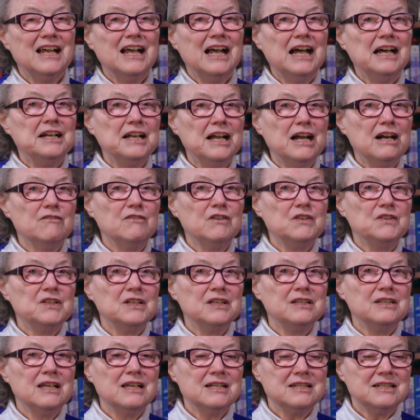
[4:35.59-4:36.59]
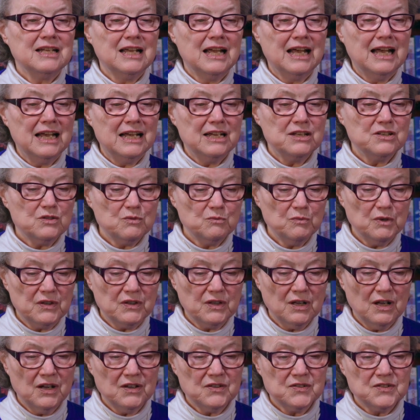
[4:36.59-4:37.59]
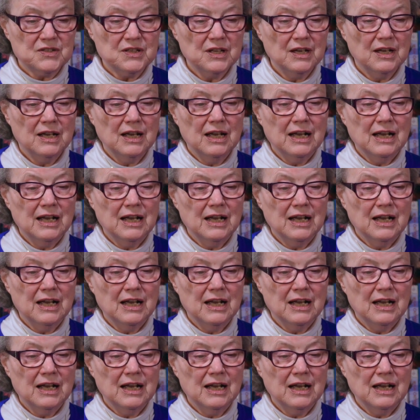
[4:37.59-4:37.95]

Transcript: and everything that he has with us.